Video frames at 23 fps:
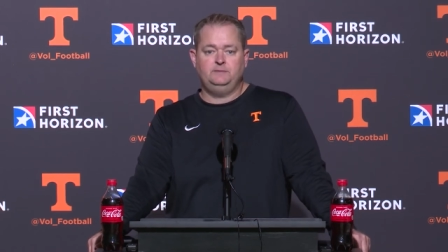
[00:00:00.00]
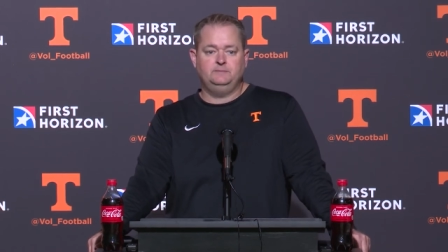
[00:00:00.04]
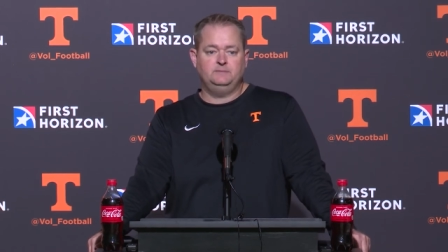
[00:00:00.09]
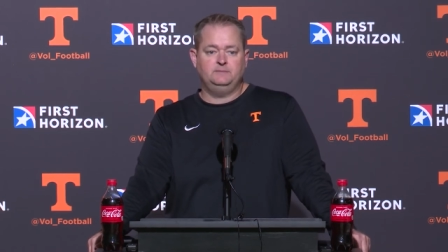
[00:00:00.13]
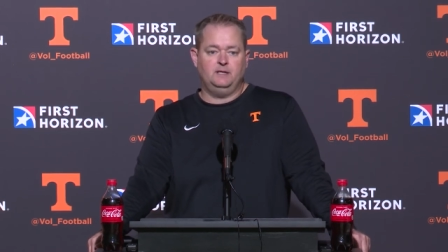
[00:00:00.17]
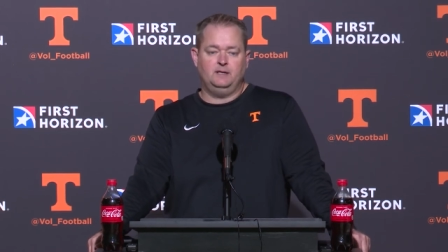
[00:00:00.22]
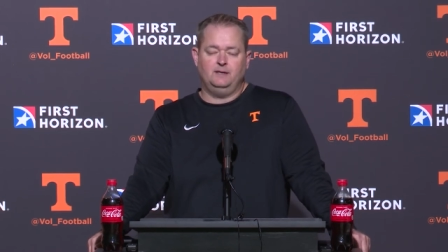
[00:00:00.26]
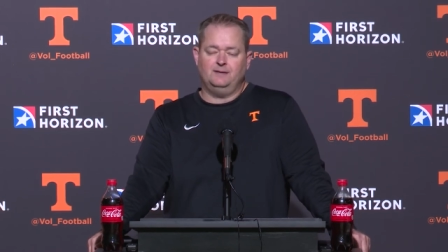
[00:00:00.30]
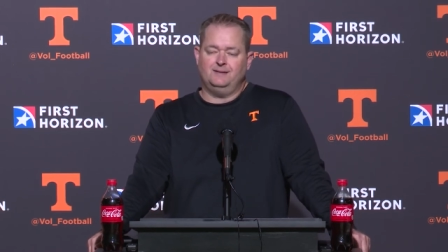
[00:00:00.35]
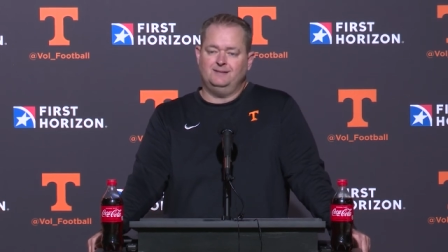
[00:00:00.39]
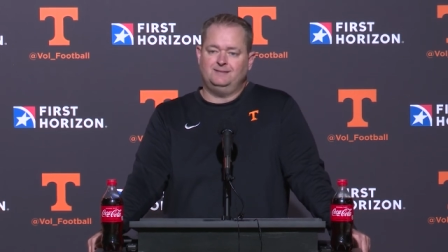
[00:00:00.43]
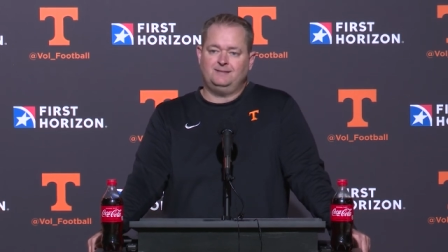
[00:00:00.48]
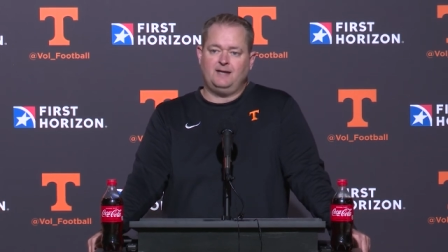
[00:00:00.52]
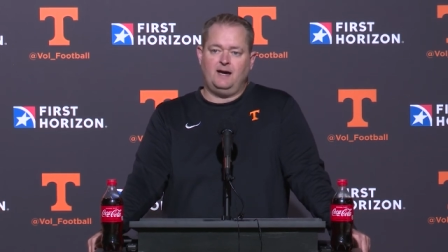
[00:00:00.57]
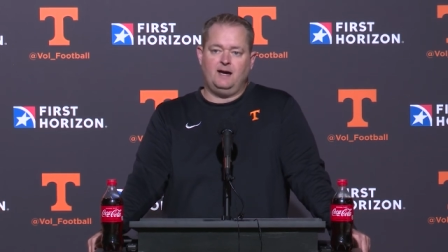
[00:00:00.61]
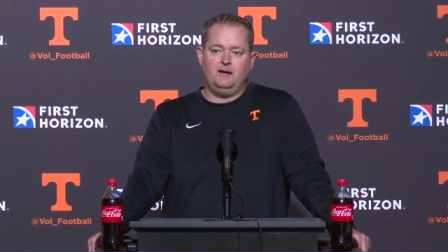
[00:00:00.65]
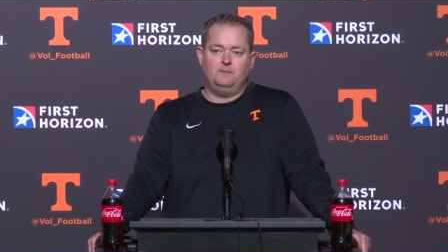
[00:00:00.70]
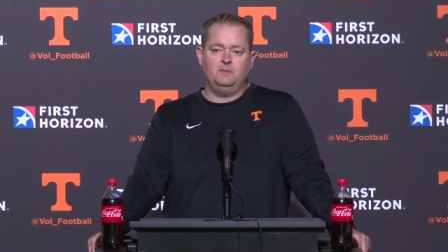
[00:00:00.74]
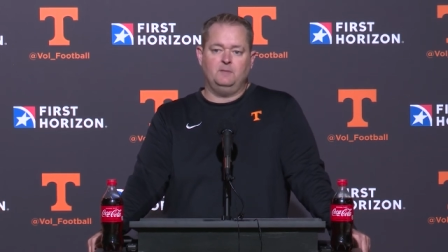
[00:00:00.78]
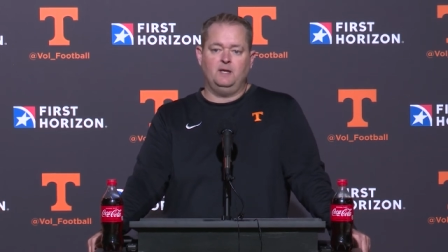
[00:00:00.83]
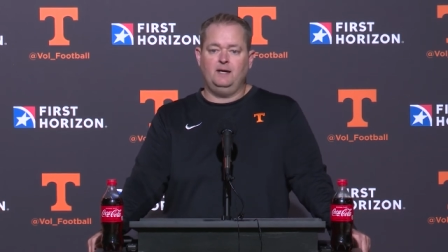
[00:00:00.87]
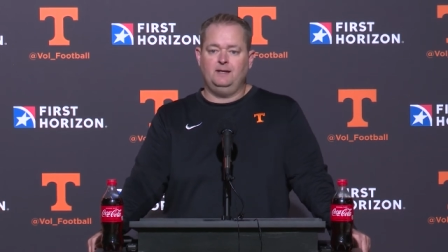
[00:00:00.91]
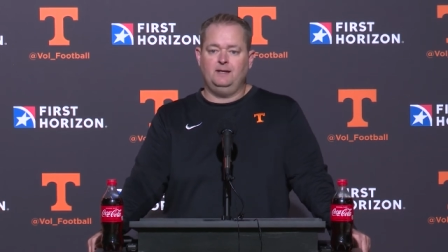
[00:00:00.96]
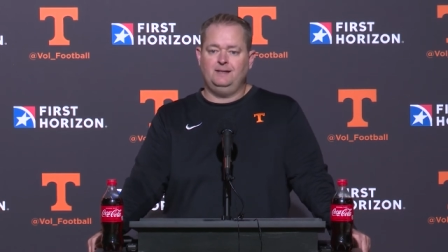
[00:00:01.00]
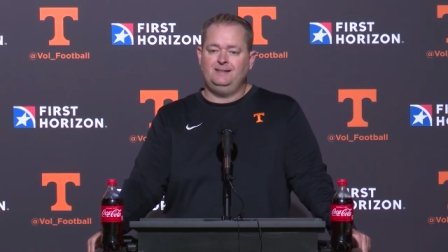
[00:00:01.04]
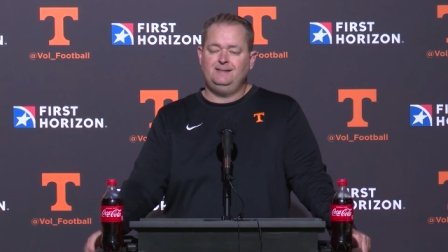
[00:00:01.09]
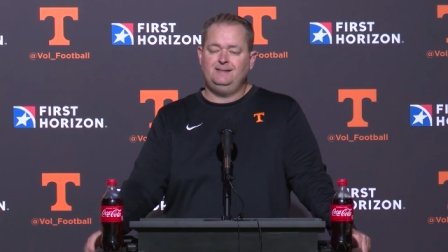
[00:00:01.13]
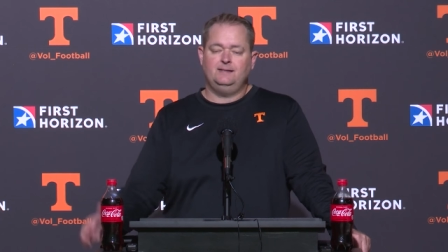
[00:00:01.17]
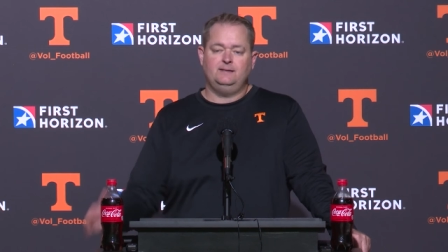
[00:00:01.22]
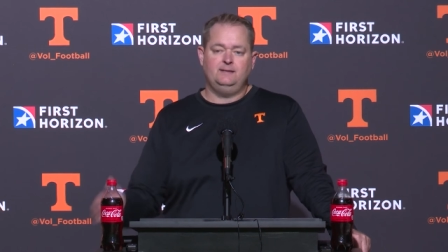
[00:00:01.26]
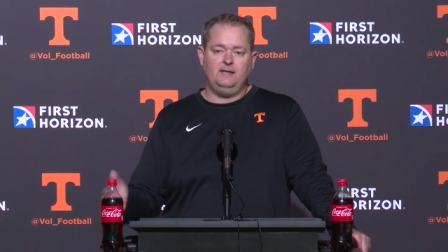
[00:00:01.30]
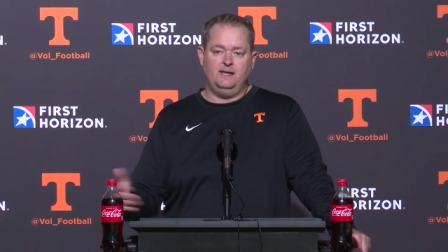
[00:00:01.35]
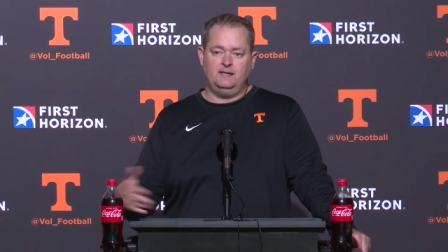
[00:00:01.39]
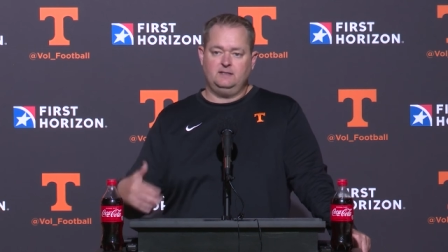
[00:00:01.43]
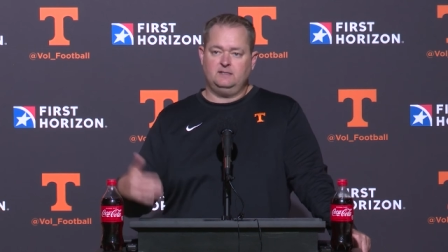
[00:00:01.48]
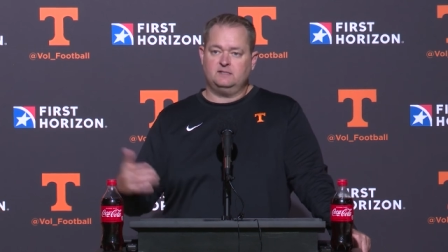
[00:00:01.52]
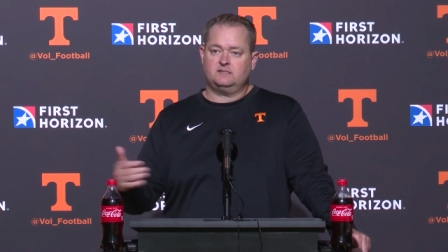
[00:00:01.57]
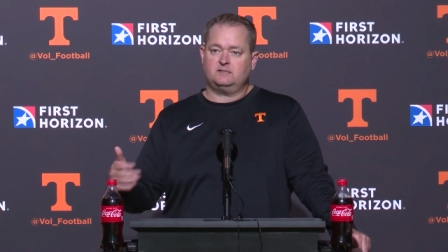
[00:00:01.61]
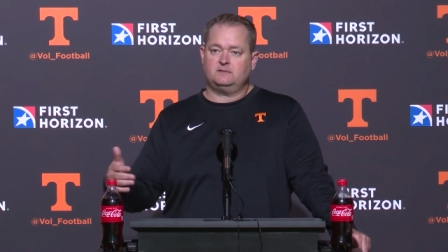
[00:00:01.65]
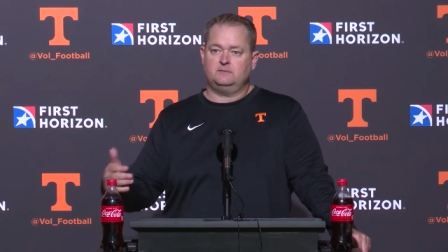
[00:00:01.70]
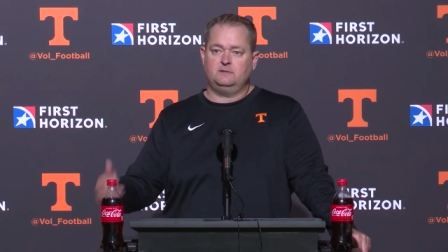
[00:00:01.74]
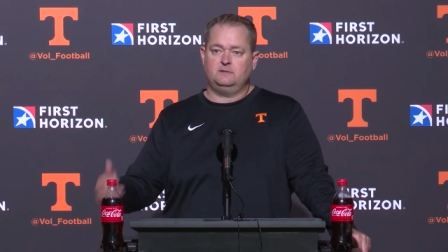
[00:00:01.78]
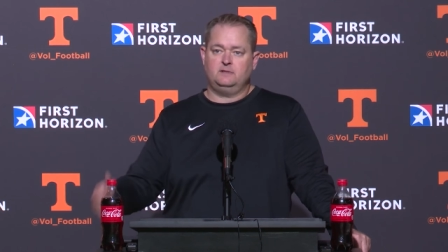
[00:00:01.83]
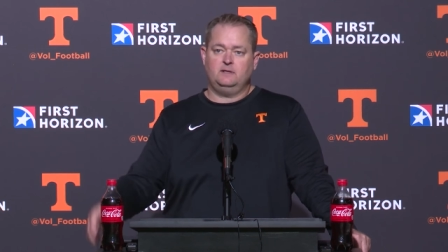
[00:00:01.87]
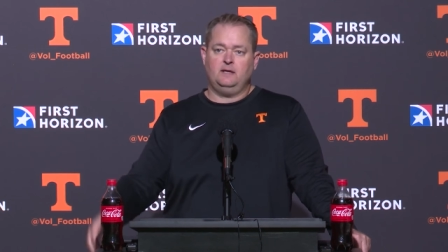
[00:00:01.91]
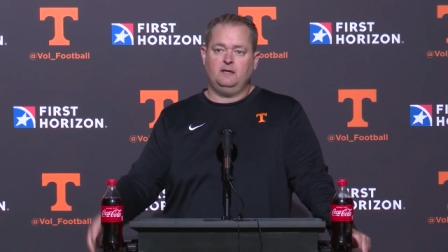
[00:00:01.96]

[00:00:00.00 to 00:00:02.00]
The timeline, he did that, just